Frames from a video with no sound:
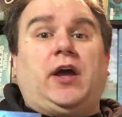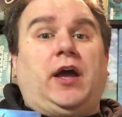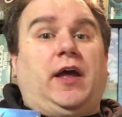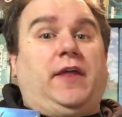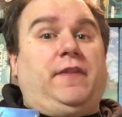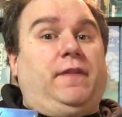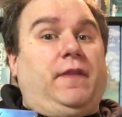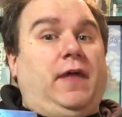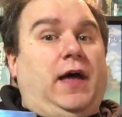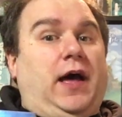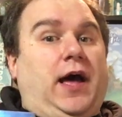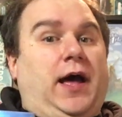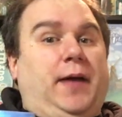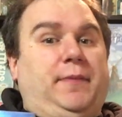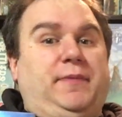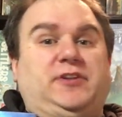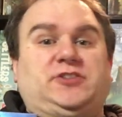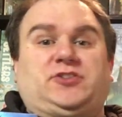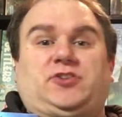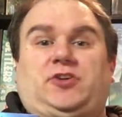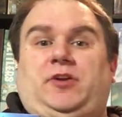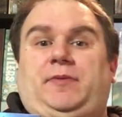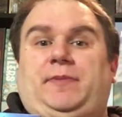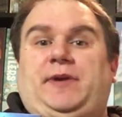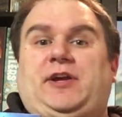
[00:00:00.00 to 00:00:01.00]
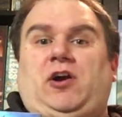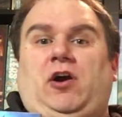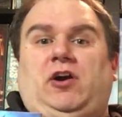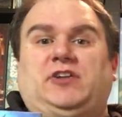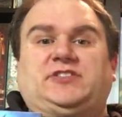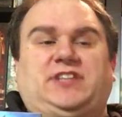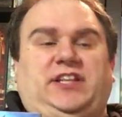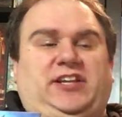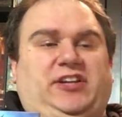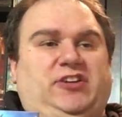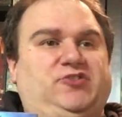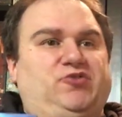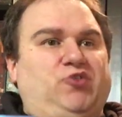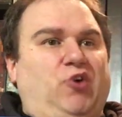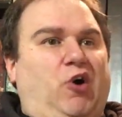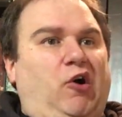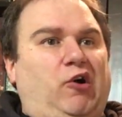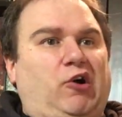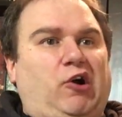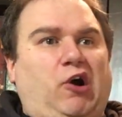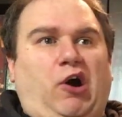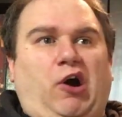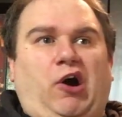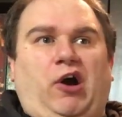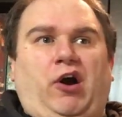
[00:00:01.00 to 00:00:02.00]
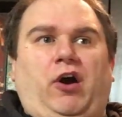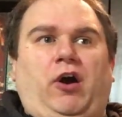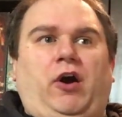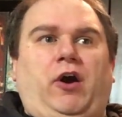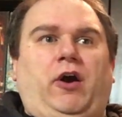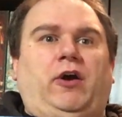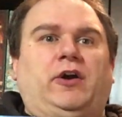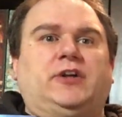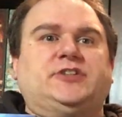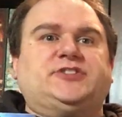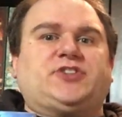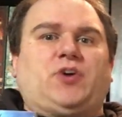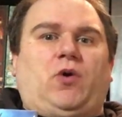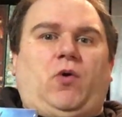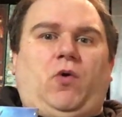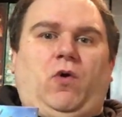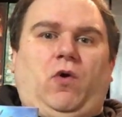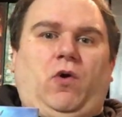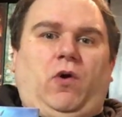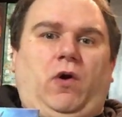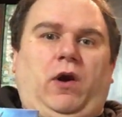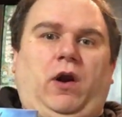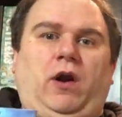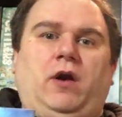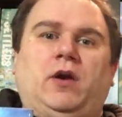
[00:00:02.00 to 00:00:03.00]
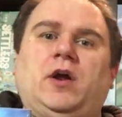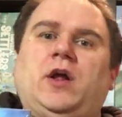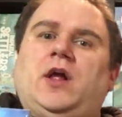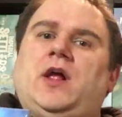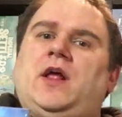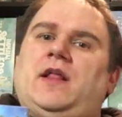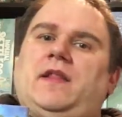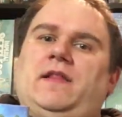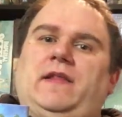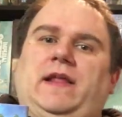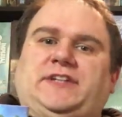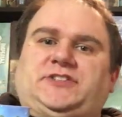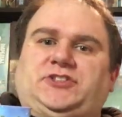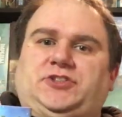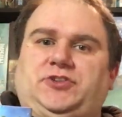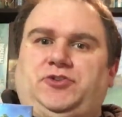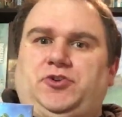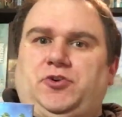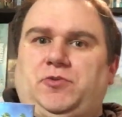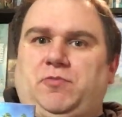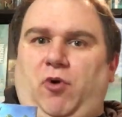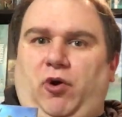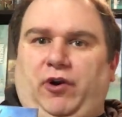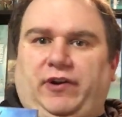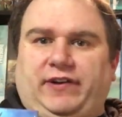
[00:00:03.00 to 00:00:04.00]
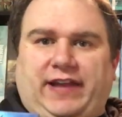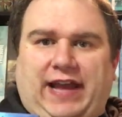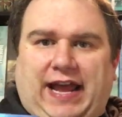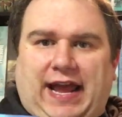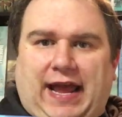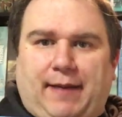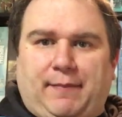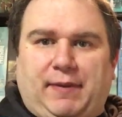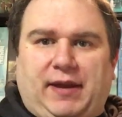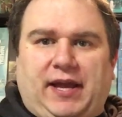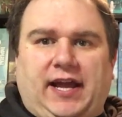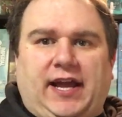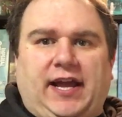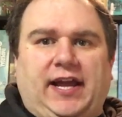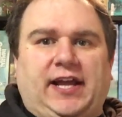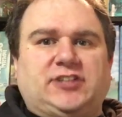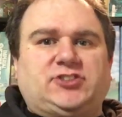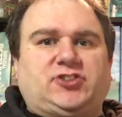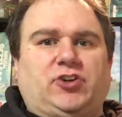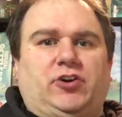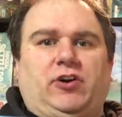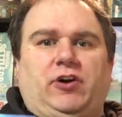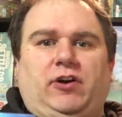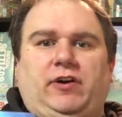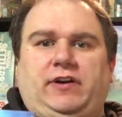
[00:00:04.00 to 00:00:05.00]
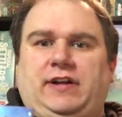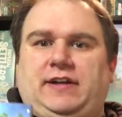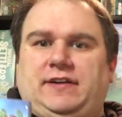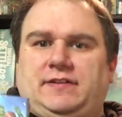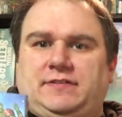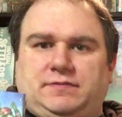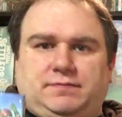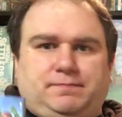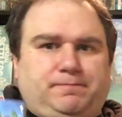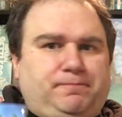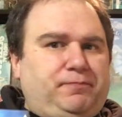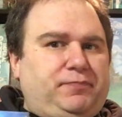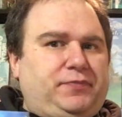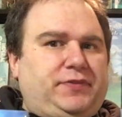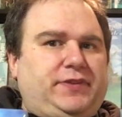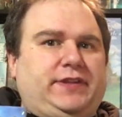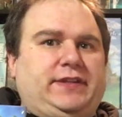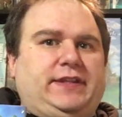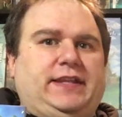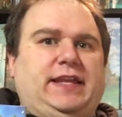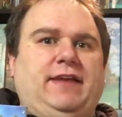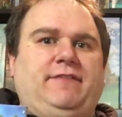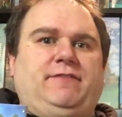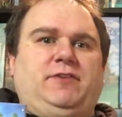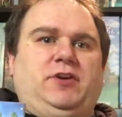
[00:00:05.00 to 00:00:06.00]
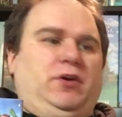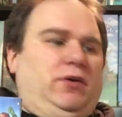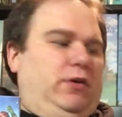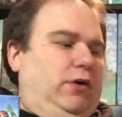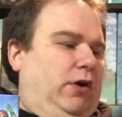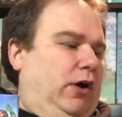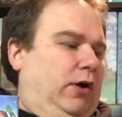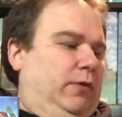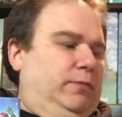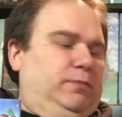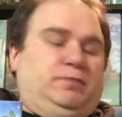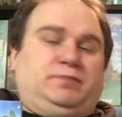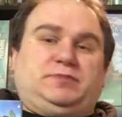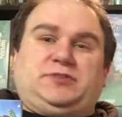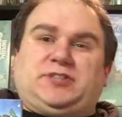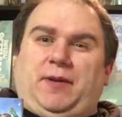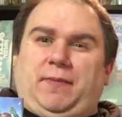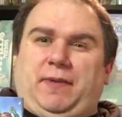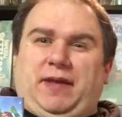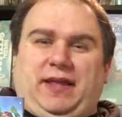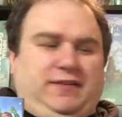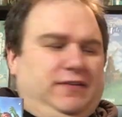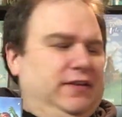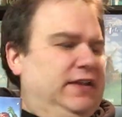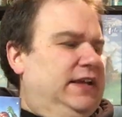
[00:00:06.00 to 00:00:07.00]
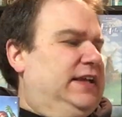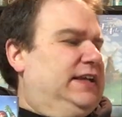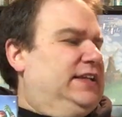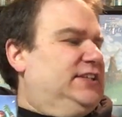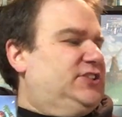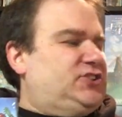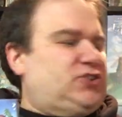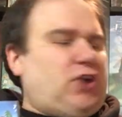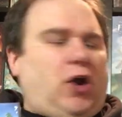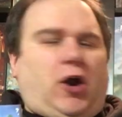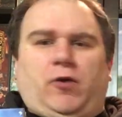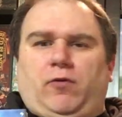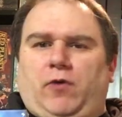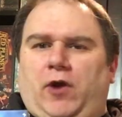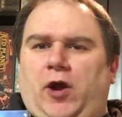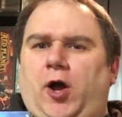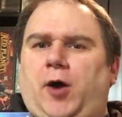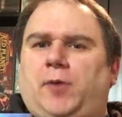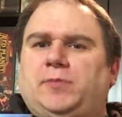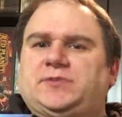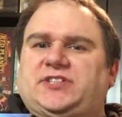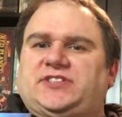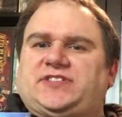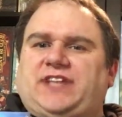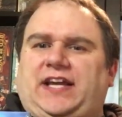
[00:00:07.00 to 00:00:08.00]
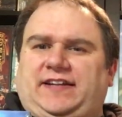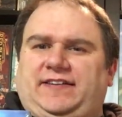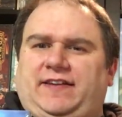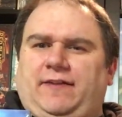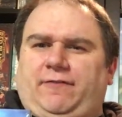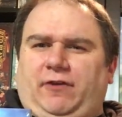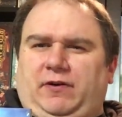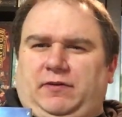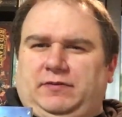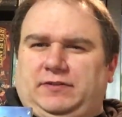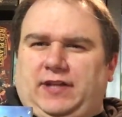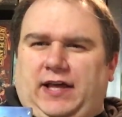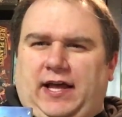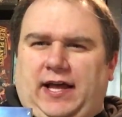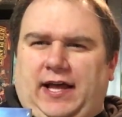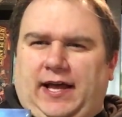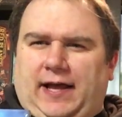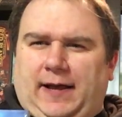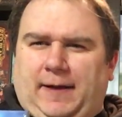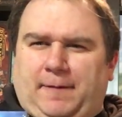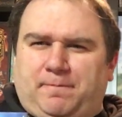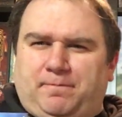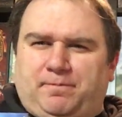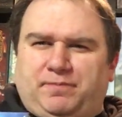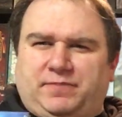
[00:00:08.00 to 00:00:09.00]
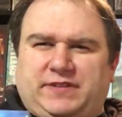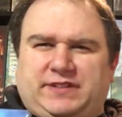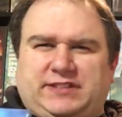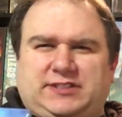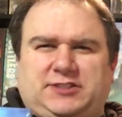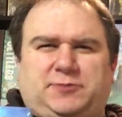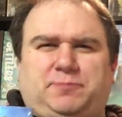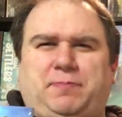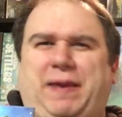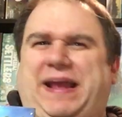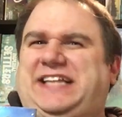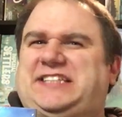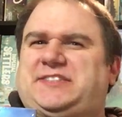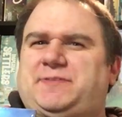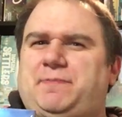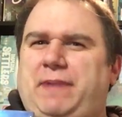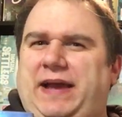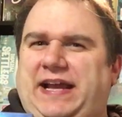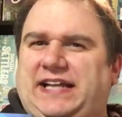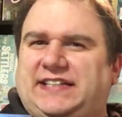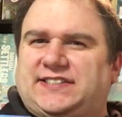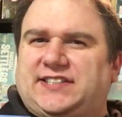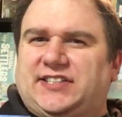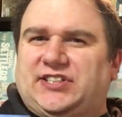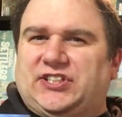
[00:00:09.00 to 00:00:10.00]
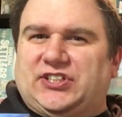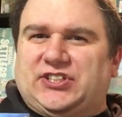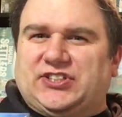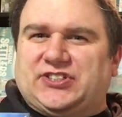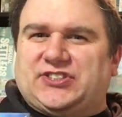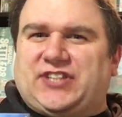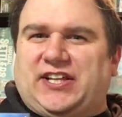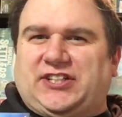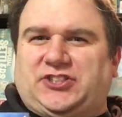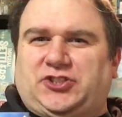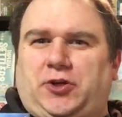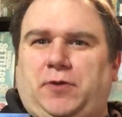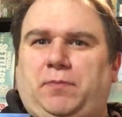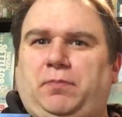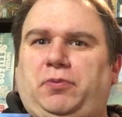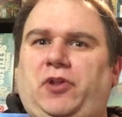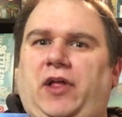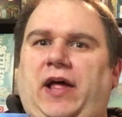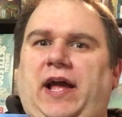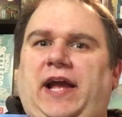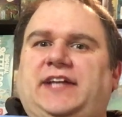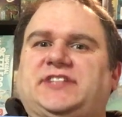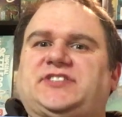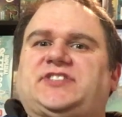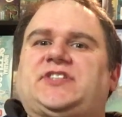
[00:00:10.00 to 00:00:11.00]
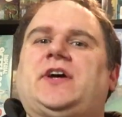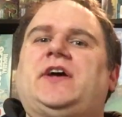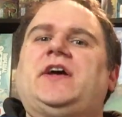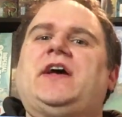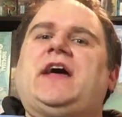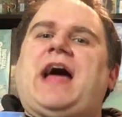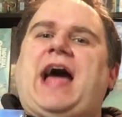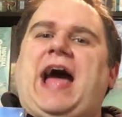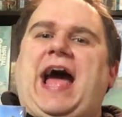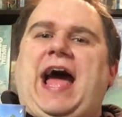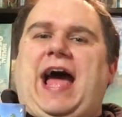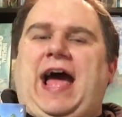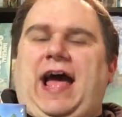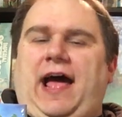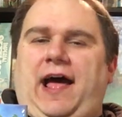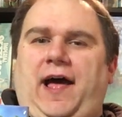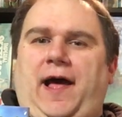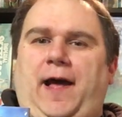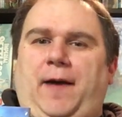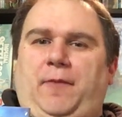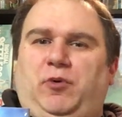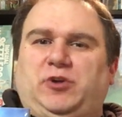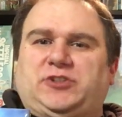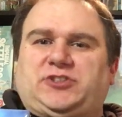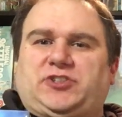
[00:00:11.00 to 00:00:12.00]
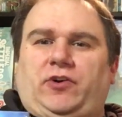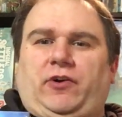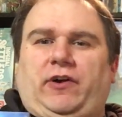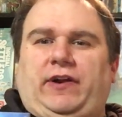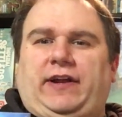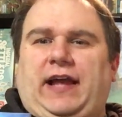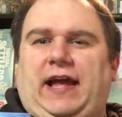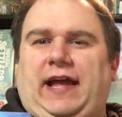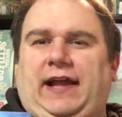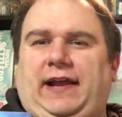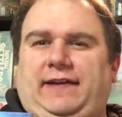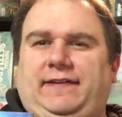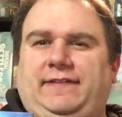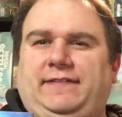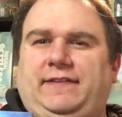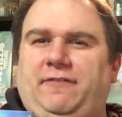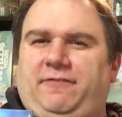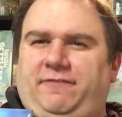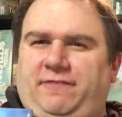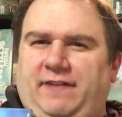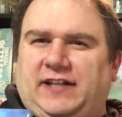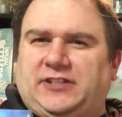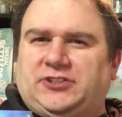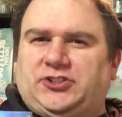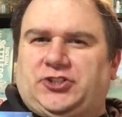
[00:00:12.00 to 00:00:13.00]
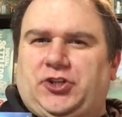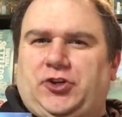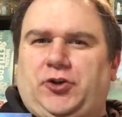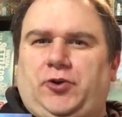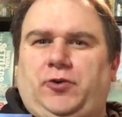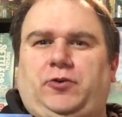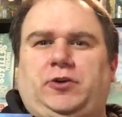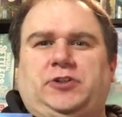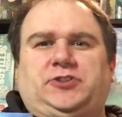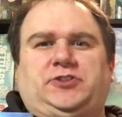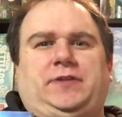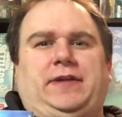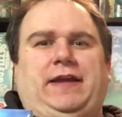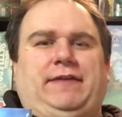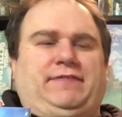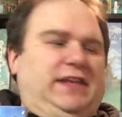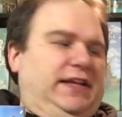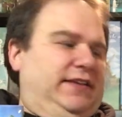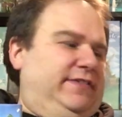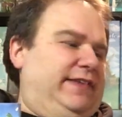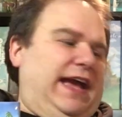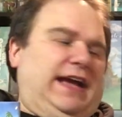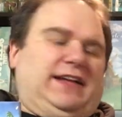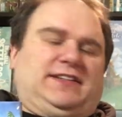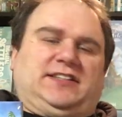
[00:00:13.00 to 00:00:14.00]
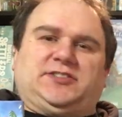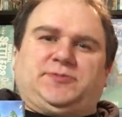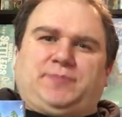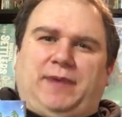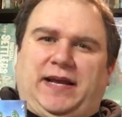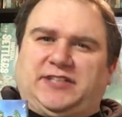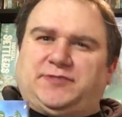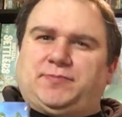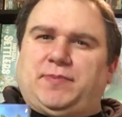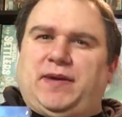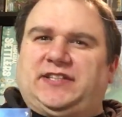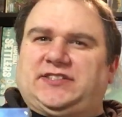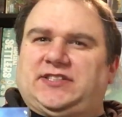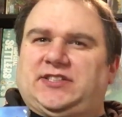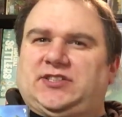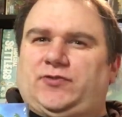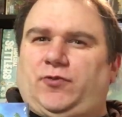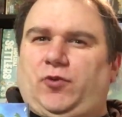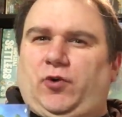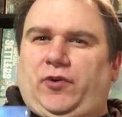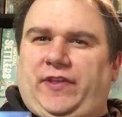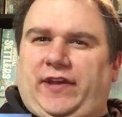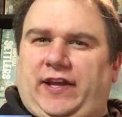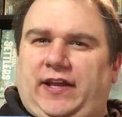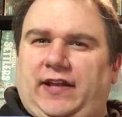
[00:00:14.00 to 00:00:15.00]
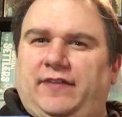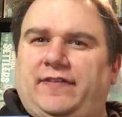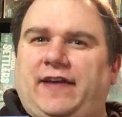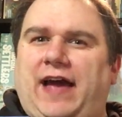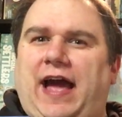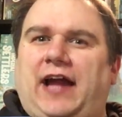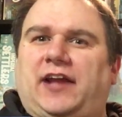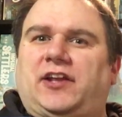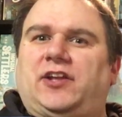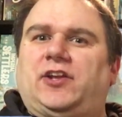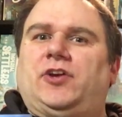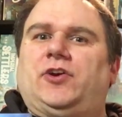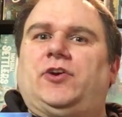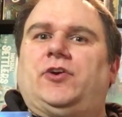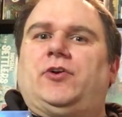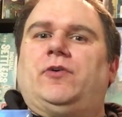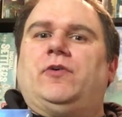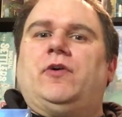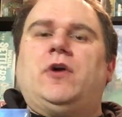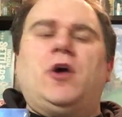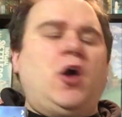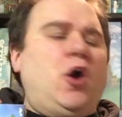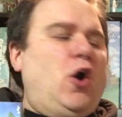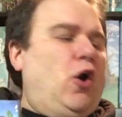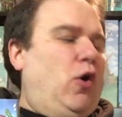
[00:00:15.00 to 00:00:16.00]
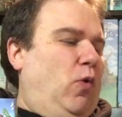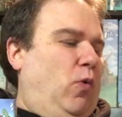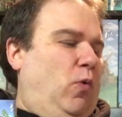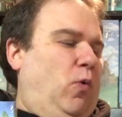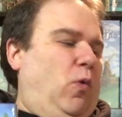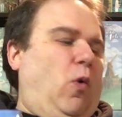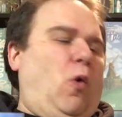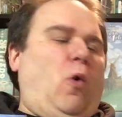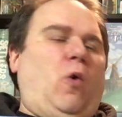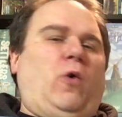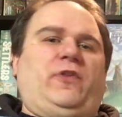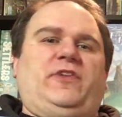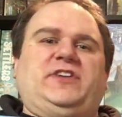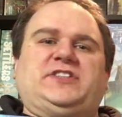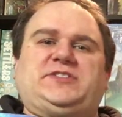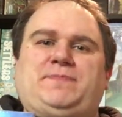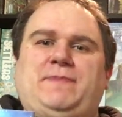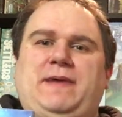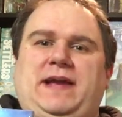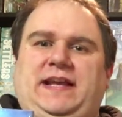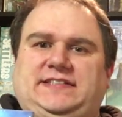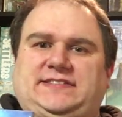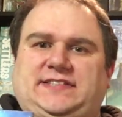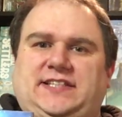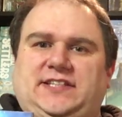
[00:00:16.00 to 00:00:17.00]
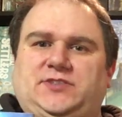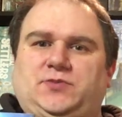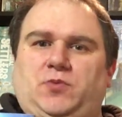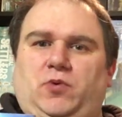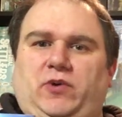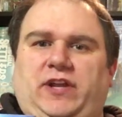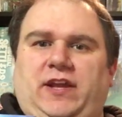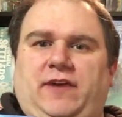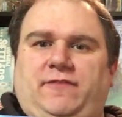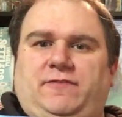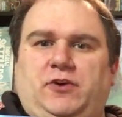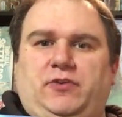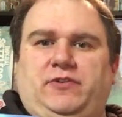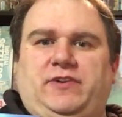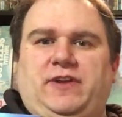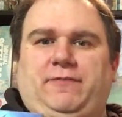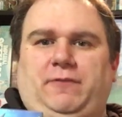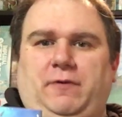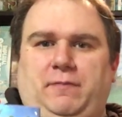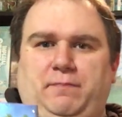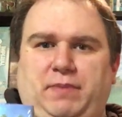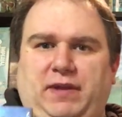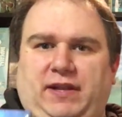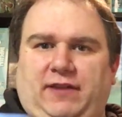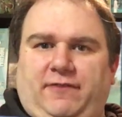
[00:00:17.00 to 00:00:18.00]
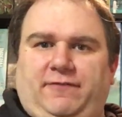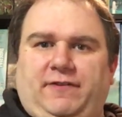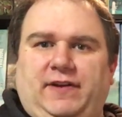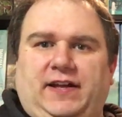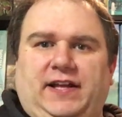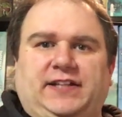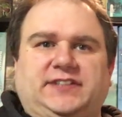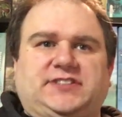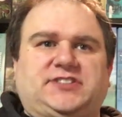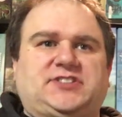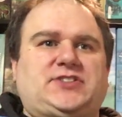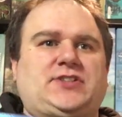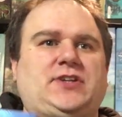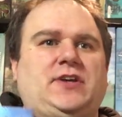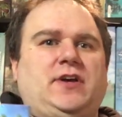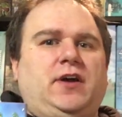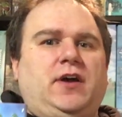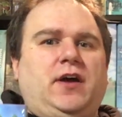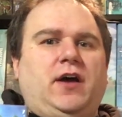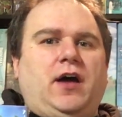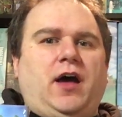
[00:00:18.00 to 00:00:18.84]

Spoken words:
And these are going to be cards that let you draw cards or let you do more damage or give you or something. In Star Realms, it's like different space bases that you can place, which will kind of defend you because you have to attack the space bases before they can attack you, or the spaces will give you different benefits